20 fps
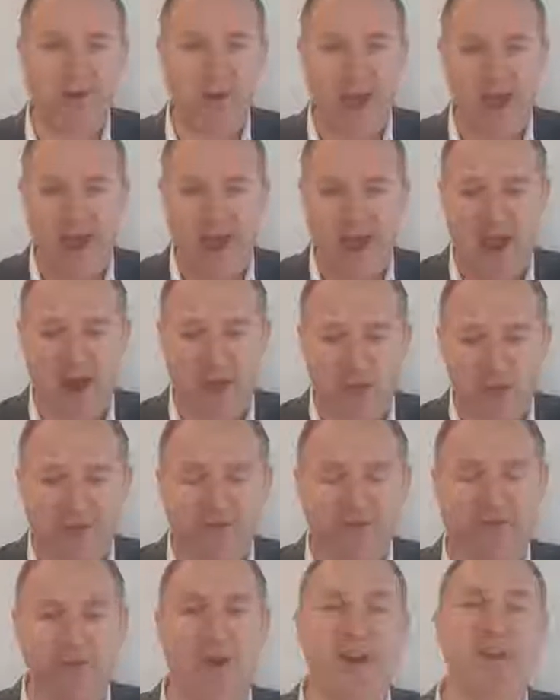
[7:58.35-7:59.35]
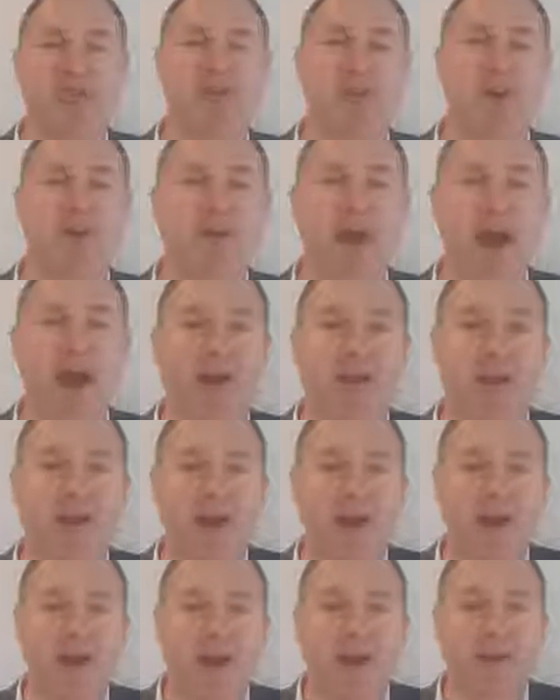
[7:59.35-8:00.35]
a good strategy around
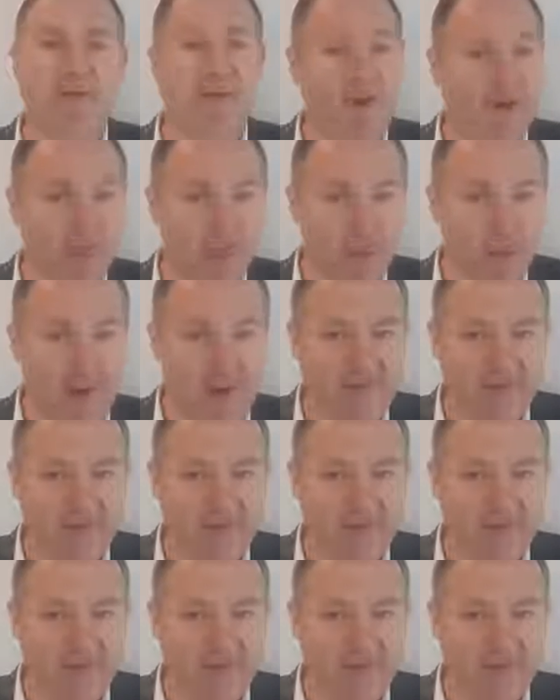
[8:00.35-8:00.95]
Facebook